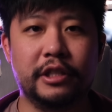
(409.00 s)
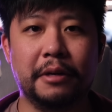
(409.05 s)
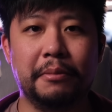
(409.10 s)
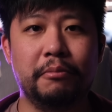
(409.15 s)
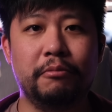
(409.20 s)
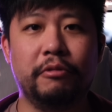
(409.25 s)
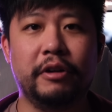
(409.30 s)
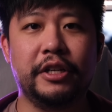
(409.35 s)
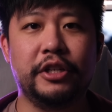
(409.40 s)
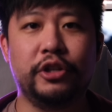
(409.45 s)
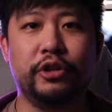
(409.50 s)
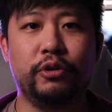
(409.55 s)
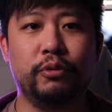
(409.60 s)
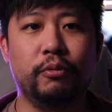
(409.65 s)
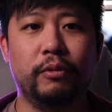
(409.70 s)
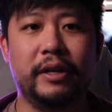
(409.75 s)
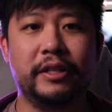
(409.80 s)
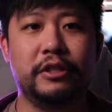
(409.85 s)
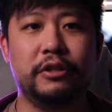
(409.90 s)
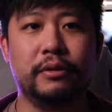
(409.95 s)
them when you
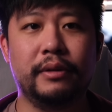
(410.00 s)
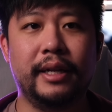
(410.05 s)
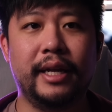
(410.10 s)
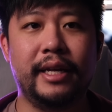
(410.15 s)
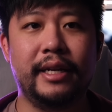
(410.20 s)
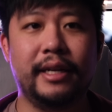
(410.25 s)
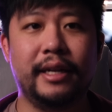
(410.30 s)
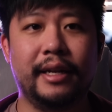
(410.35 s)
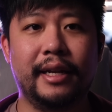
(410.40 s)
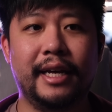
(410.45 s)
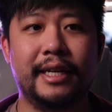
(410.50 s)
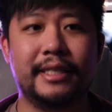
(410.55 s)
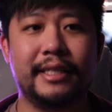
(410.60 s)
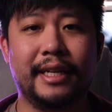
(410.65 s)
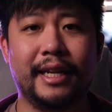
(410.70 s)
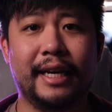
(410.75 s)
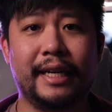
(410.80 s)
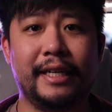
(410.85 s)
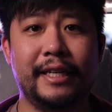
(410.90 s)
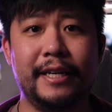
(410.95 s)
want to let
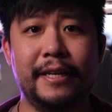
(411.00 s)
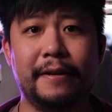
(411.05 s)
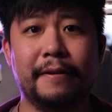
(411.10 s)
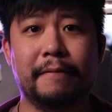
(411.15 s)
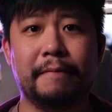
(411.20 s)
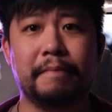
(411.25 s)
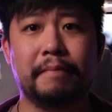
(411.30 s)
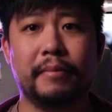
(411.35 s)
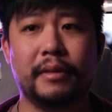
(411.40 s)
less light in.